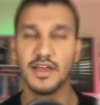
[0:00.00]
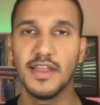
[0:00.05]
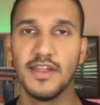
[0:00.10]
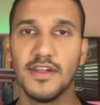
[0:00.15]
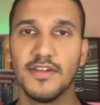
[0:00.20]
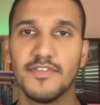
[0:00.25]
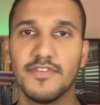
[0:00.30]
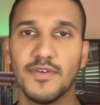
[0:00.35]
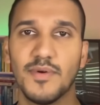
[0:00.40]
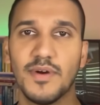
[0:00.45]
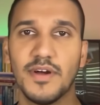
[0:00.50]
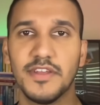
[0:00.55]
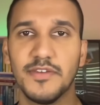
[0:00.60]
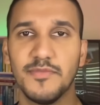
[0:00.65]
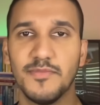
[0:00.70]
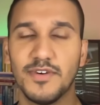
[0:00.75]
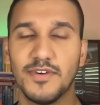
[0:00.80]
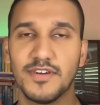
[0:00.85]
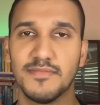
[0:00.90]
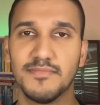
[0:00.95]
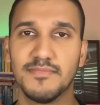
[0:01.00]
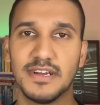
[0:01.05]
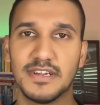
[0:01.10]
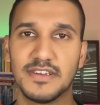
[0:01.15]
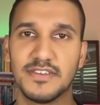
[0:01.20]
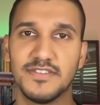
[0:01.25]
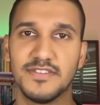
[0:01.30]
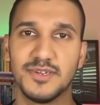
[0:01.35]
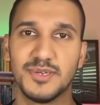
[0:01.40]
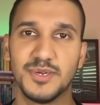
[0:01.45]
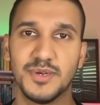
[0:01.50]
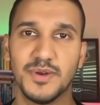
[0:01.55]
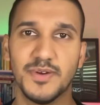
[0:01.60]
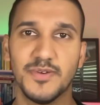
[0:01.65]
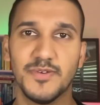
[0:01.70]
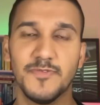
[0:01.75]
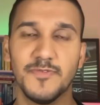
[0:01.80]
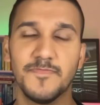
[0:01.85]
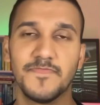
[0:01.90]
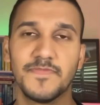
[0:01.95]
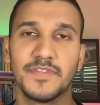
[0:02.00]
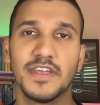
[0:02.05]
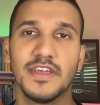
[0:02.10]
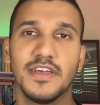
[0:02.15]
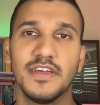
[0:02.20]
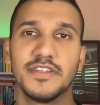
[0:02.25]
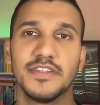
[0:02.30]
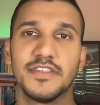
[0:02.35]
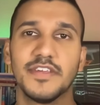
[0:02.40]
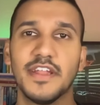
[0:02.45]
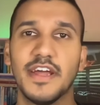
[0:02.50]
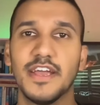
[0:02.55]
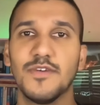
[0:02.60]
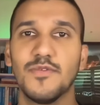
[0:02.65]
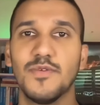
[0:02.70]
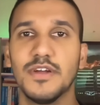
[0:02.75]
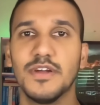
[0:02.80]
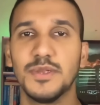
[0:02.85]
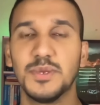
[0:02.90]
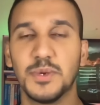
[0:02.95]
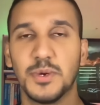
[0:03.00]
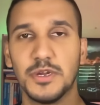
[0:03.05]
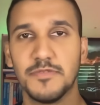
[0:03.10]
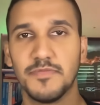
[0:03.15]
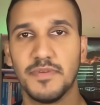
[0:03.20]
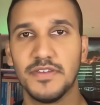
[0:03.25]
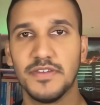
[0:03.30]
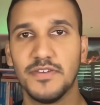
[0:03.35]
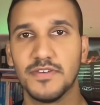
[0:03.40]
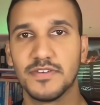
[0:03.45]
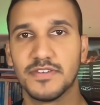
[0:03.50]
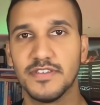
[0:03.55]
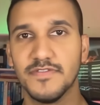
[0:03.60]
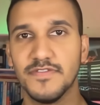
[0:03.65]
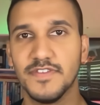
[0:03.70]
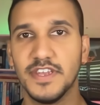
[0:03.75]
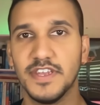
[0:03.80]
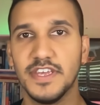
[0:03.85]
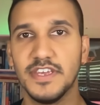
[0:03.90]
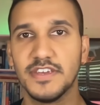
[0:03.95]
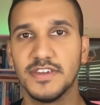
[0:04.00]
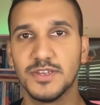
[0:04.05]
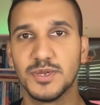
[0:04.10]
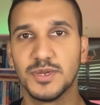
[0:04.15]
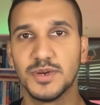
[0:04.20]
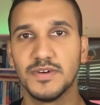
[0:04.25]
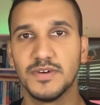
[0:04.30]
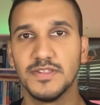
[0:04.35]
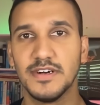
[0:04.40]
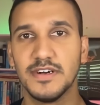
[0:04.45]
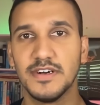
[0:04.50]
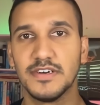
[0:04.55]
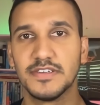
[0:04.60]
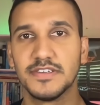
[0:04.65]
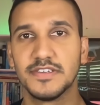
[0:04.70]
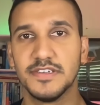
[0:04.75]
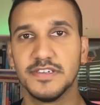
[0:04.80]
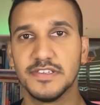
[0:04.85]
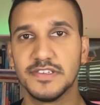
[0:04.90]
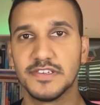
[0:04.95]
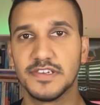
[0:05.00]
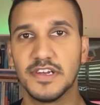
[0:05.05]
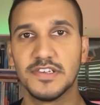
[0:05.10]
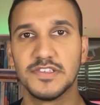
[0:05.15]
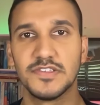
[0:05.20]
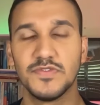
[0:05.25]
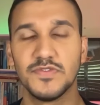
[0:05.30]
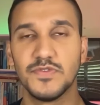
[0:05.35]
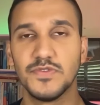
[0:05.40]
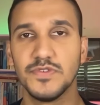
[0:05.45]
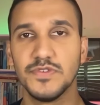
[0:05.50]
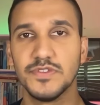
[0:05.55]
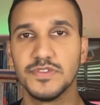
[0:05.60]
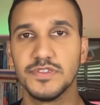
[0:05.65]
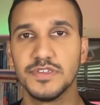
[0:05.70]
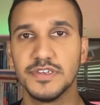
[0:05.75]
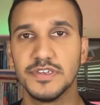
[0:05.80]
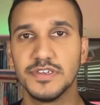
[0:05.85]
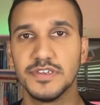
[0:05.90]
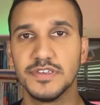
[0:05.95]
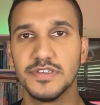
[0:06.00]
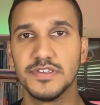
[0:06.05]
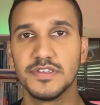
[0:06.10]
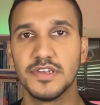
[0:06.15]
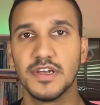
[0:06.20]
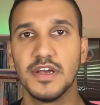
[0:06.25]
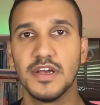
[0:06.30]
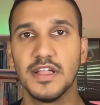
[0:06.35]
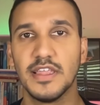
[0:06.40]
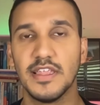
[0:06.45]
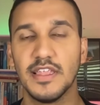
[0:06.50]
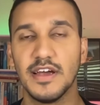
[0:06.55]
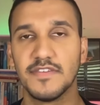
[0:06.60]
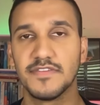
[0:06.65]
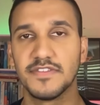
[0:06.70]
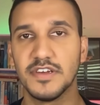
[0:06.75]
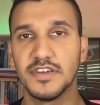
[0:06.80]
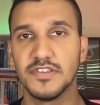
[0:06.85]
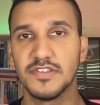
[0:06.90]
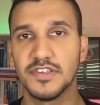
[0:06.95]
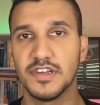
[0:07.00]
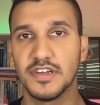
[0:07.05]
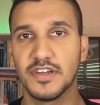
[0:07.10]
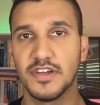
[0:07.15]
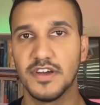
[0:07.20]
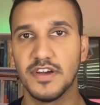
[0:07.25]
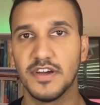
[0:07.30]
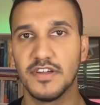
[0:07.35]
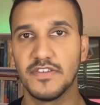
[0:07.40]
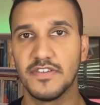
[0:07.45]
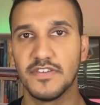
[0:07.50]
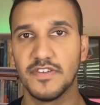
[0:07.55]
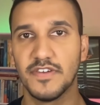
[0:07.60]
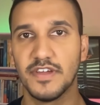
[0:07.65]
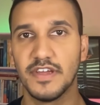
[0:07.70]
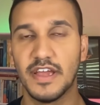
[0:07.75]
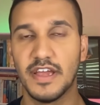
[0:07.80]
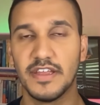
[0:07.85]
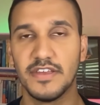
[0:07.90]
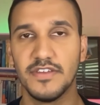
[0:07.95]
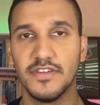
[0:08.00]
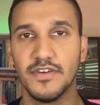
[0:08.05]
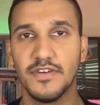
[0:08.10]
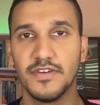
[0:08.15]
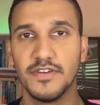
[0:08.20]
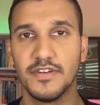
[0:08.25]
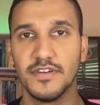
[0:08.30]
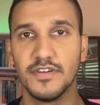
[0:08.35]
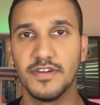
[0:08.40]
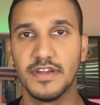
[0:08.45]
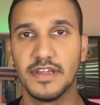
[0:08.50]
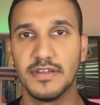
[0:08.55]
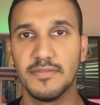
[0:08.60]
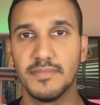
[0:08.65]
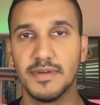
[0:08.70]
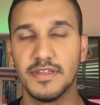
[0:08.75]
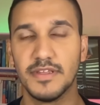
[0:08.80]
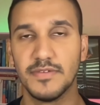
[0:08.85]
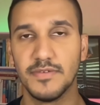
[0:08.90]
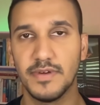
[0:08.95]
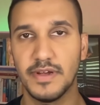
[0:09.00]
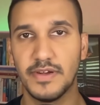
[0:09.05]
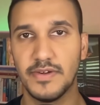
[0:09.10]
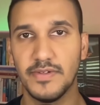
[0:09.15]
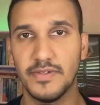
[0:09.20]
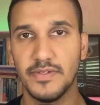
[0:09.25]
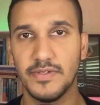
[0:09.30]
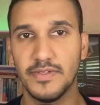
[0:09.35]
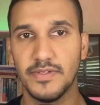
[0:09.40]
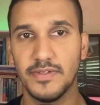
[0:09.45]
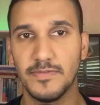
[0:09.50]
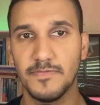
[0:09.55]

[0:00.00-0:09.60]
Hello everyone, and welcome back to the show. Today we are joined by Dr. Vanika Chawla to discuss all things lifestyle psychiatry and yoga in mental health.